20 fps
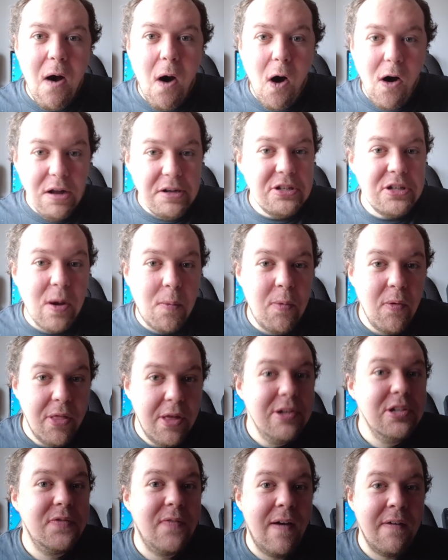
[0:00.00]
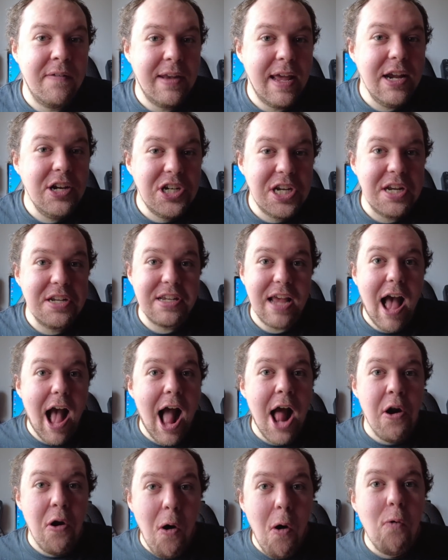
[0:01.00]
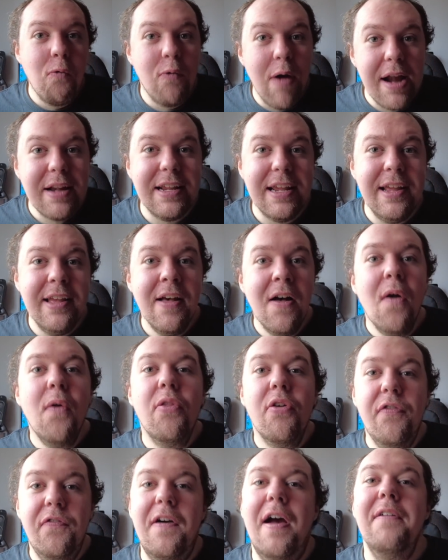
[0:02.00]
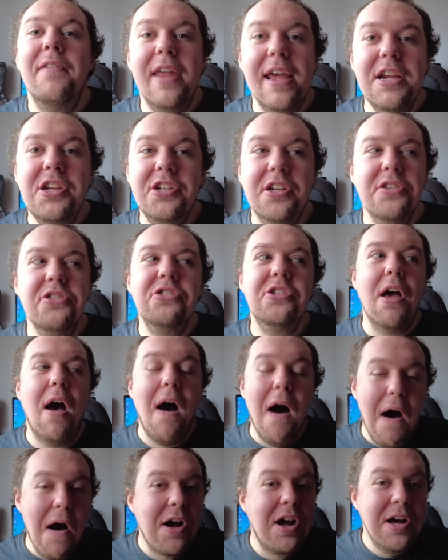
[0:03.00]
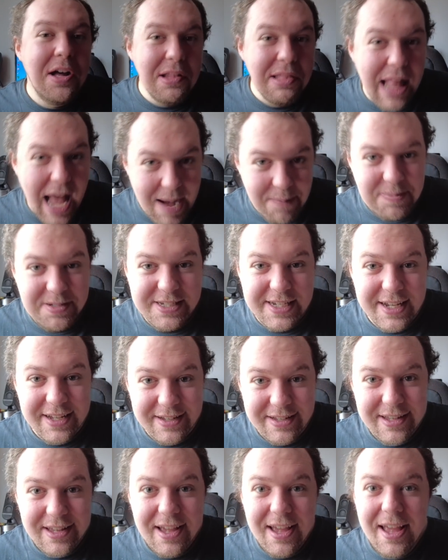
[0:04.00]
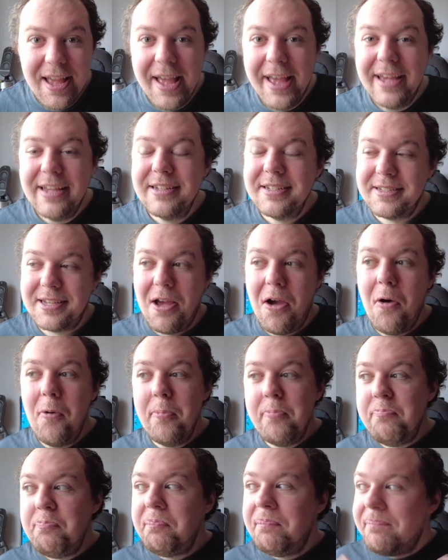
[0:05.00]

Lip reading: on top of those foundations, and already the foundations are collapsing. So,